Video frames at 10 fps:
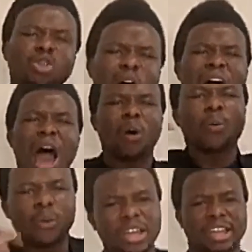So
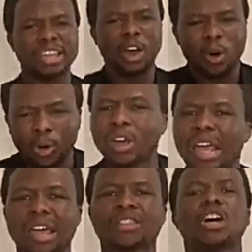are we here
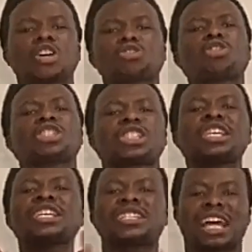on earth. So
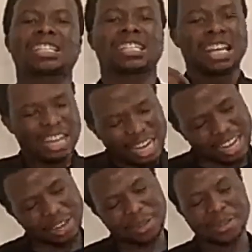Jesus
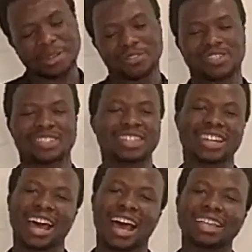lives
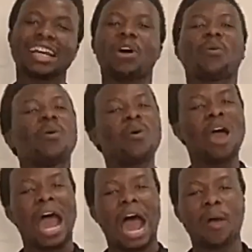in us. Who
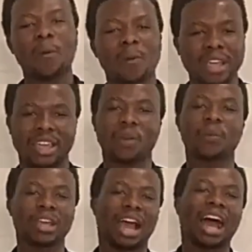are we?
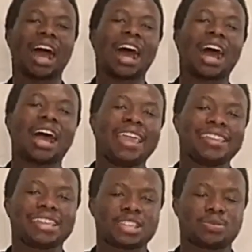We
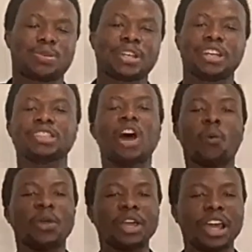are in the spirit.
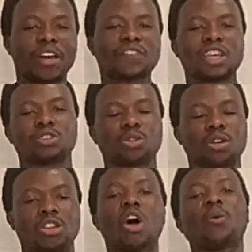We have the
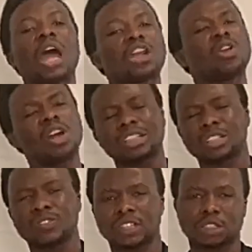truth. We are no
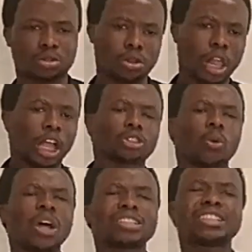longer seeking for the truth.
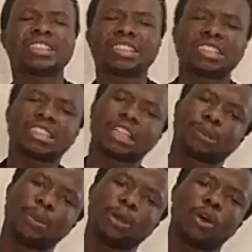So what does
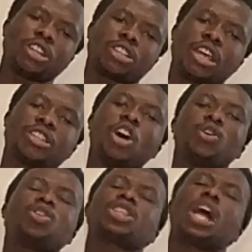Jesus mean when He says,
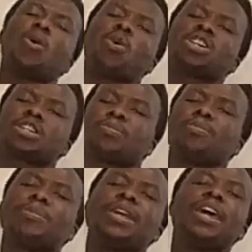you shall worship
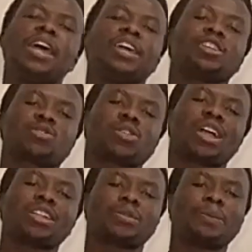me in
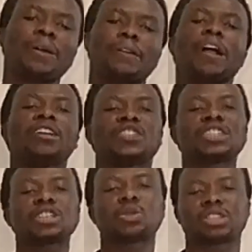truth and spirit?
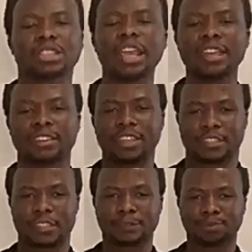Jesus was saying
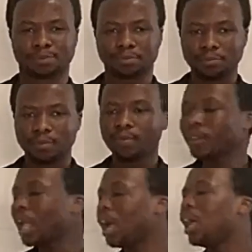this.
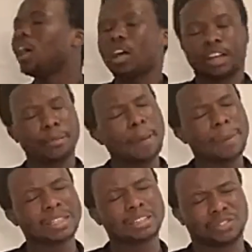
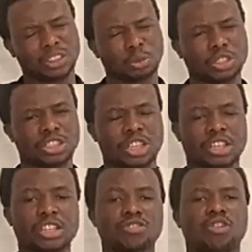Remember that verse where
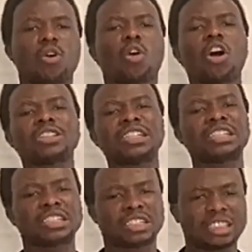Jesus says, for
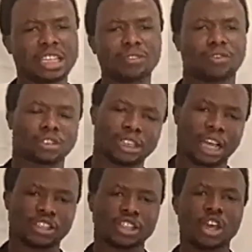God is seeking for
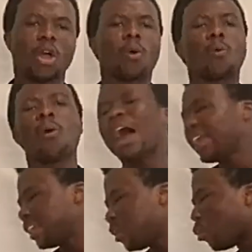such. Why?